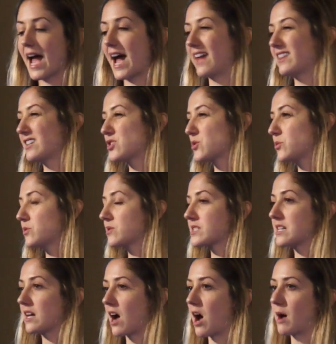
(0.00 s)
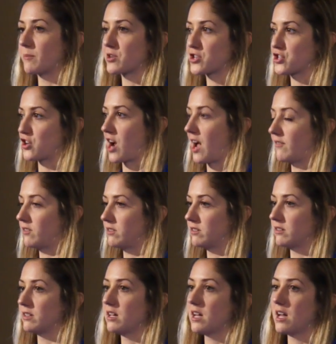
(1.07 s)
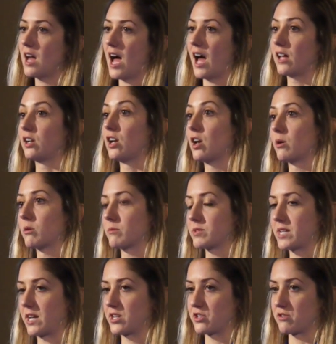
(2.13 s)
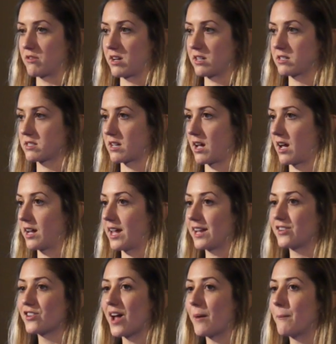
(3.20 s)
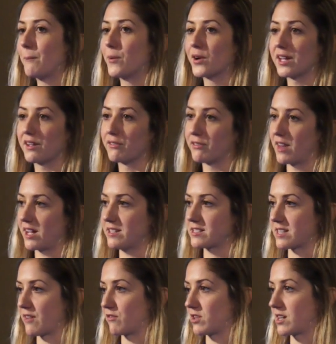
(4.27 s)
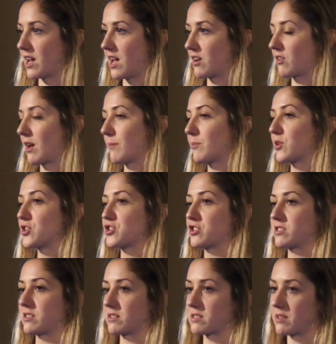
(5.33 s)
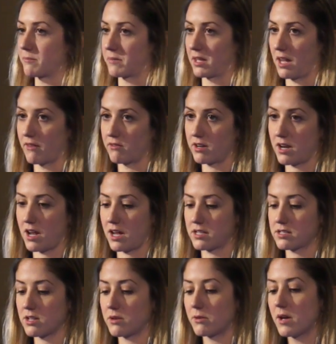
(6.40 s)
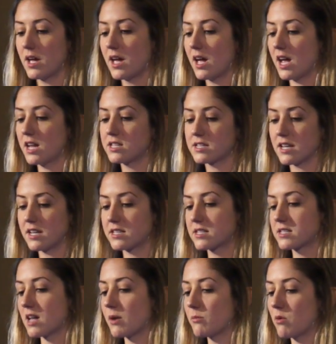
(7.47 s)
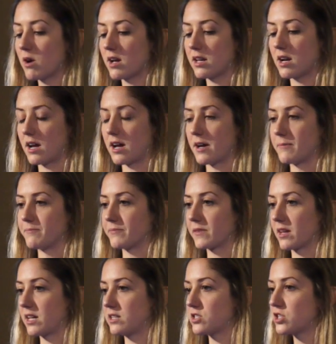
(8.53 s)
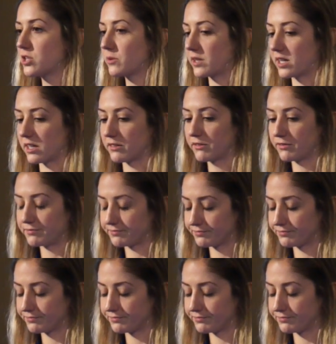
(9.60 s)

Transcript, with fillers: and then tools, e-commerce, travel, had lower retention rates. Uh, again, you're not booking flights every day, you're not purchasing something every day. So it's, it's somewhat um, intuitive,